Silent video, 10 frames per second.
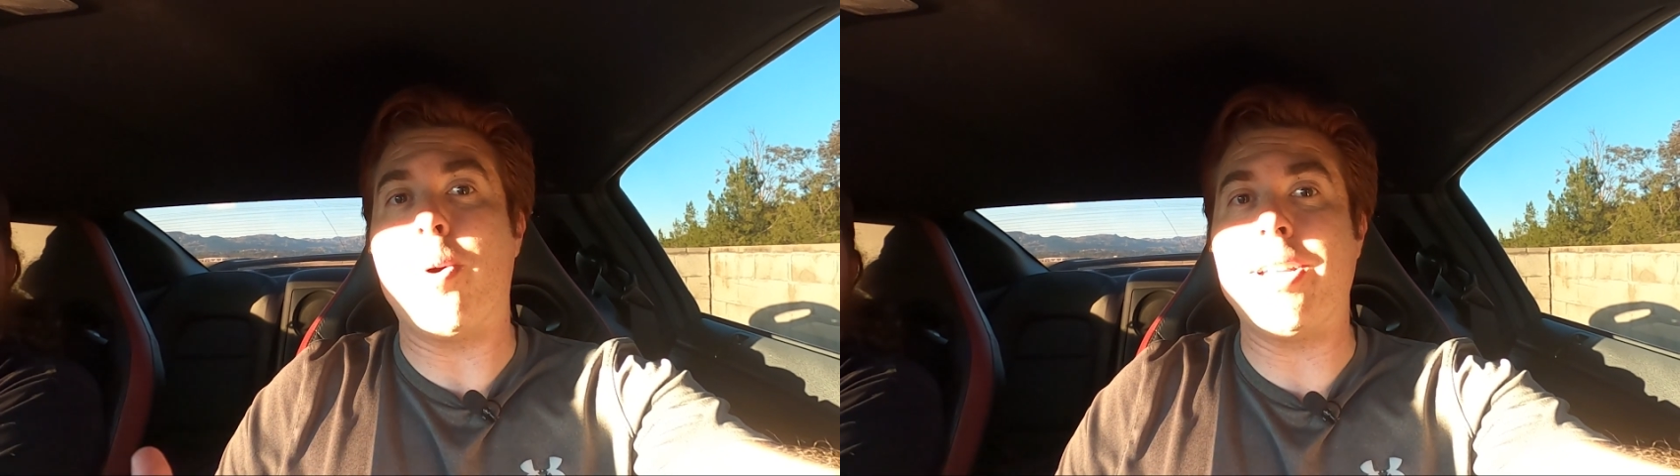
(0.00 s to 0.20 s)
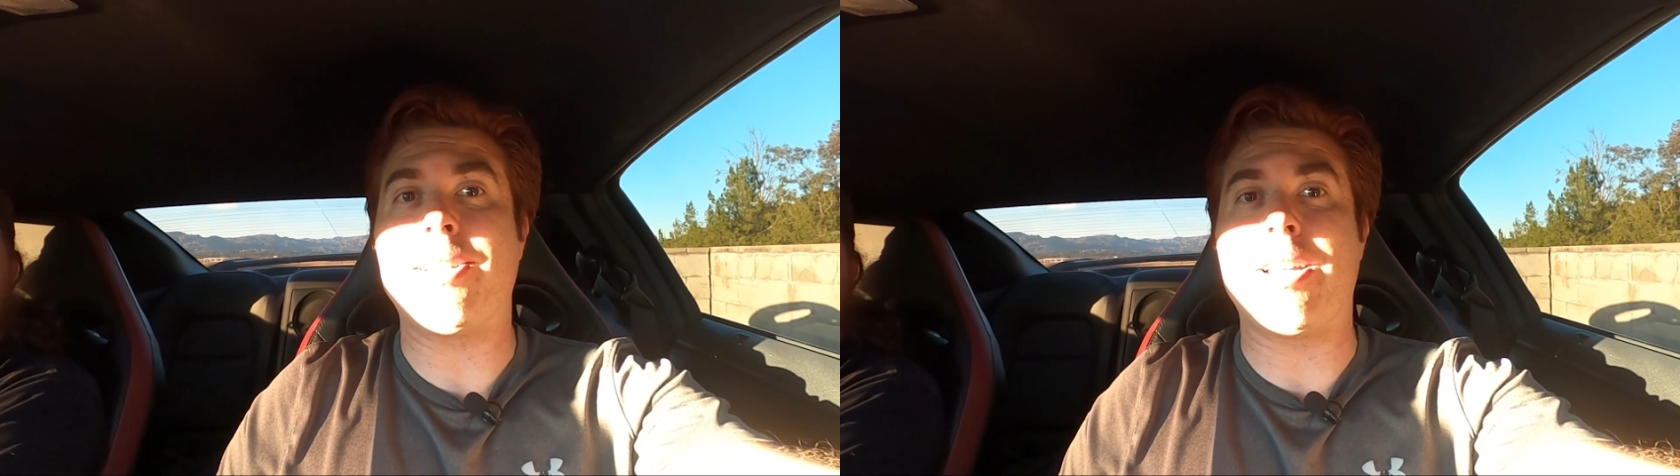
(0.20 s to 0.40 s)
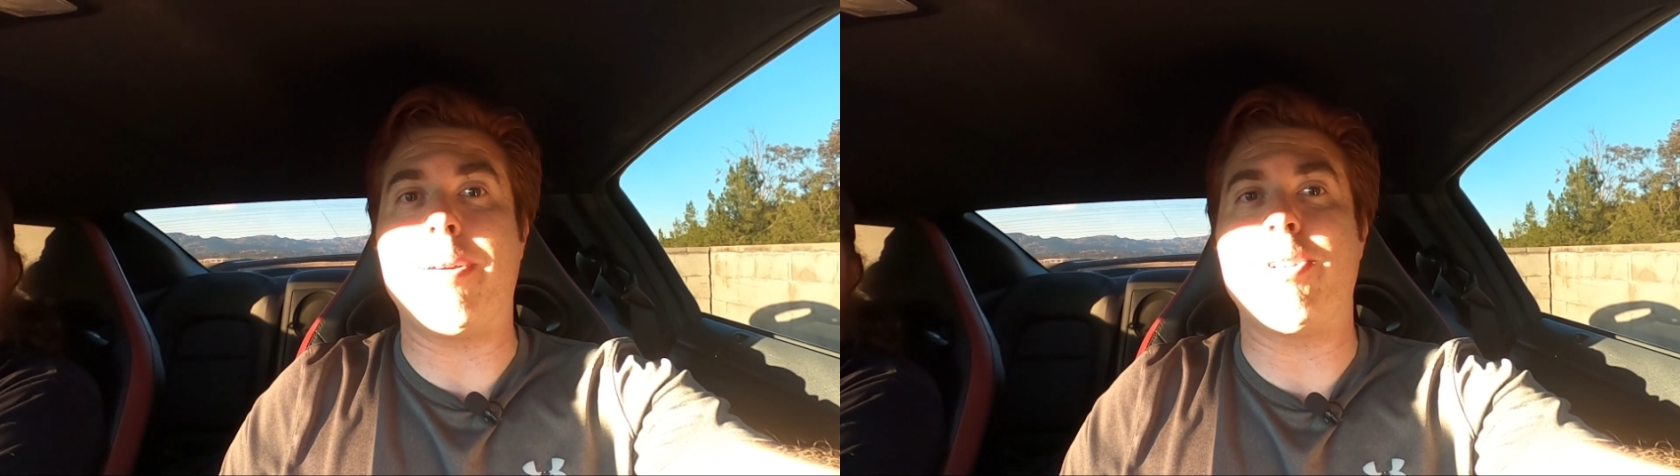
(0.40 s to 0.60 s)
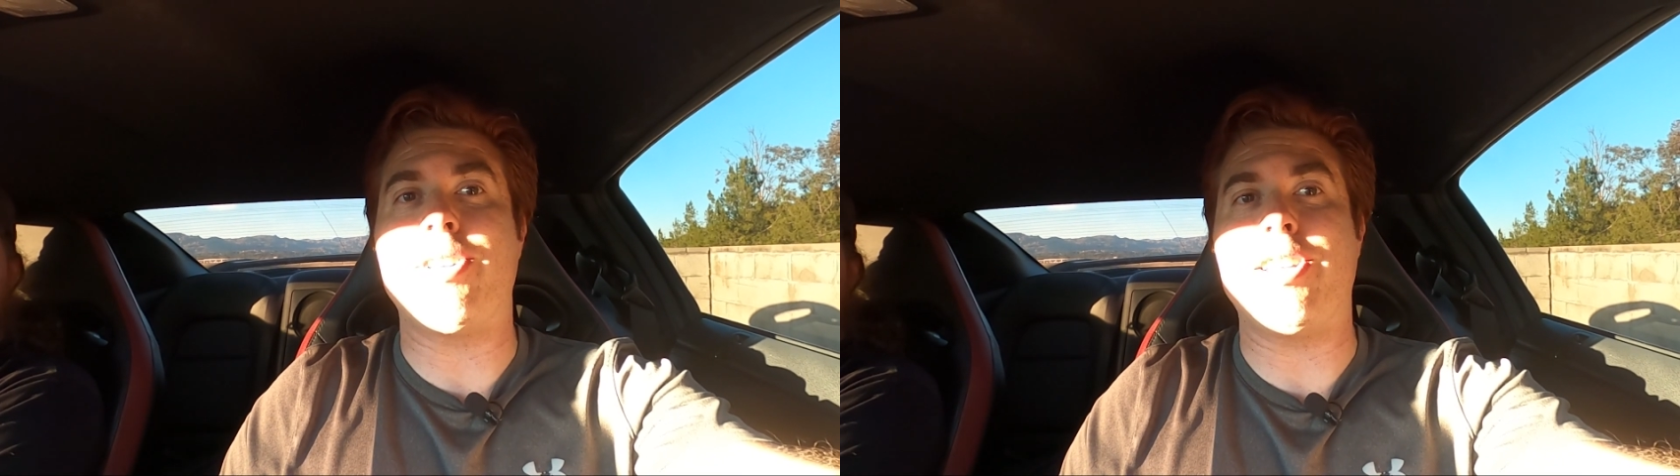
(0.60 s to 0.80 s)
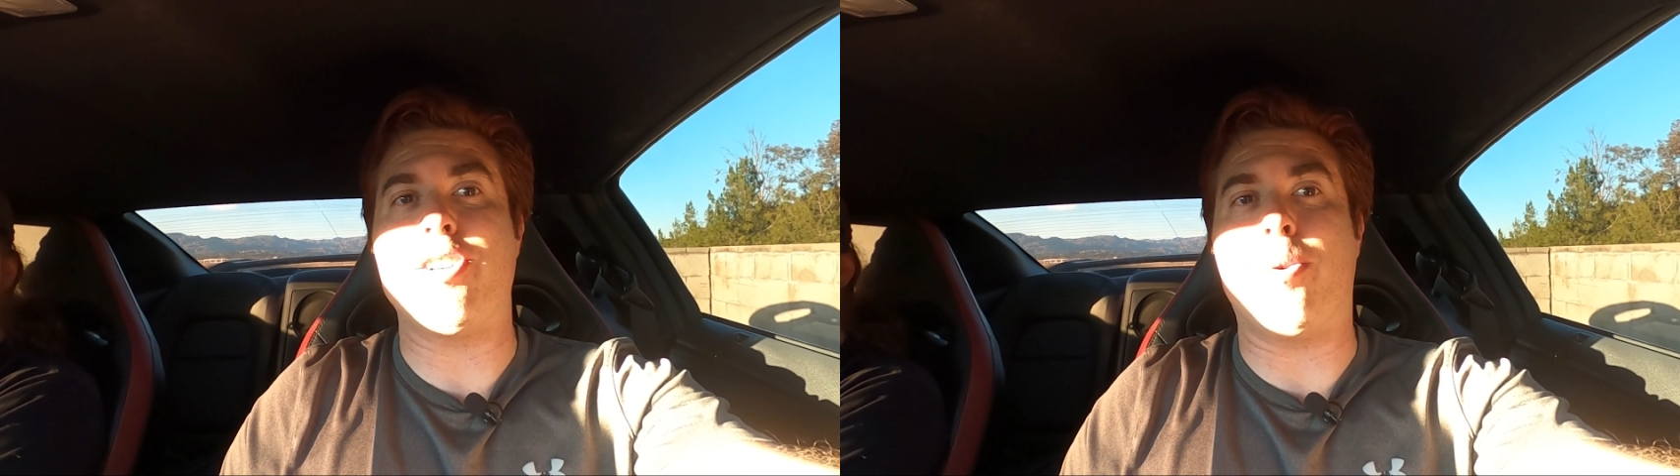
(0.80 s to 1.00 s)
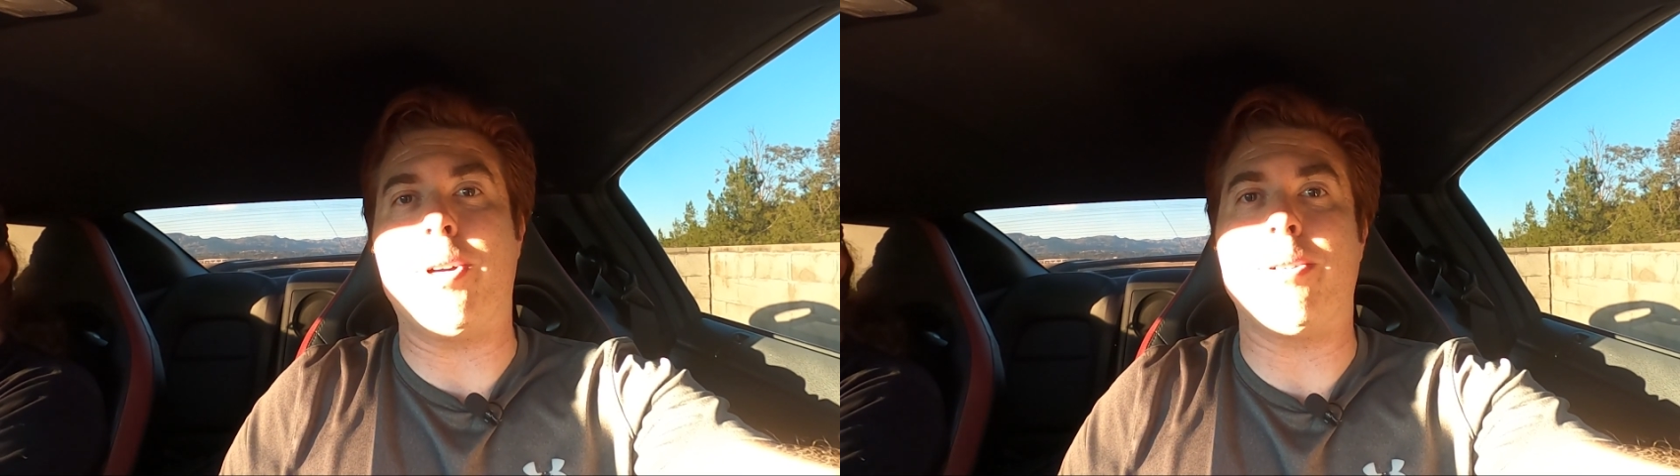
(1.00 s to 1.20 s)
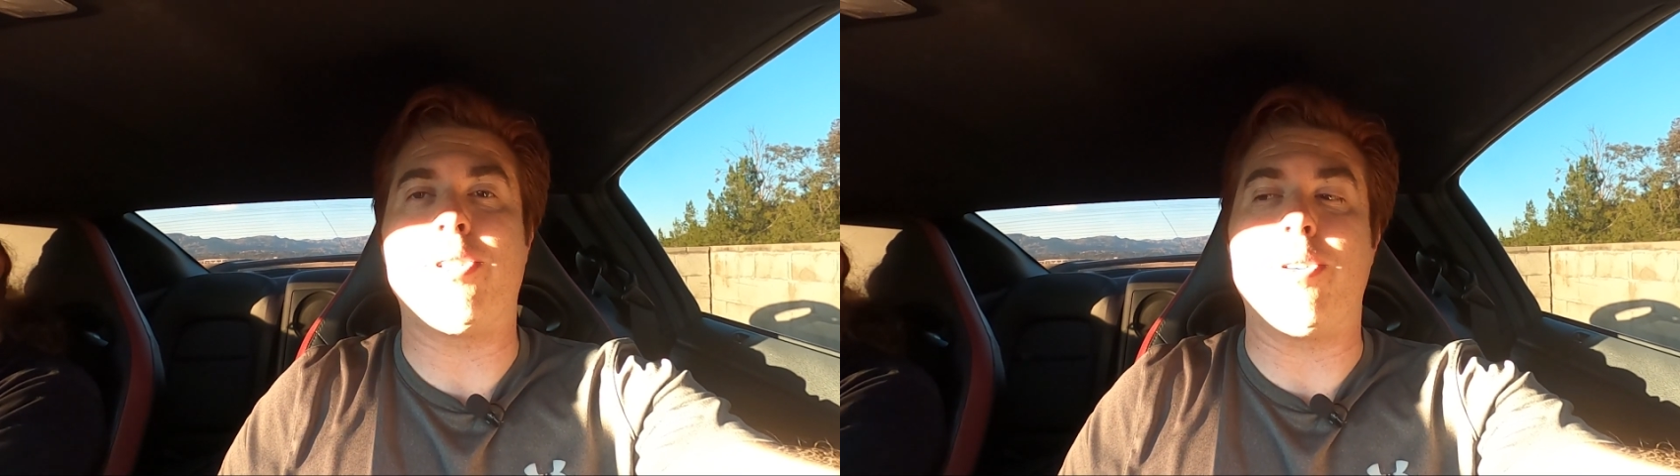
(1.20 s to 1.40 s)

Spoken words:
when it's time to change your oil,